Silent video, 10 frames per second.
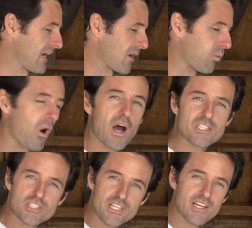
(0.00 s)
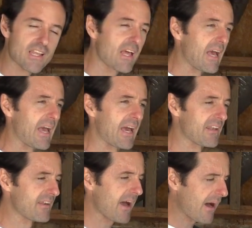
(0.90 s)
I washed it,
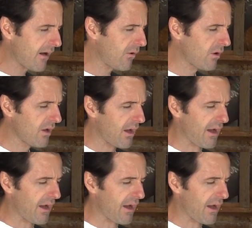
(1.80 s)
and now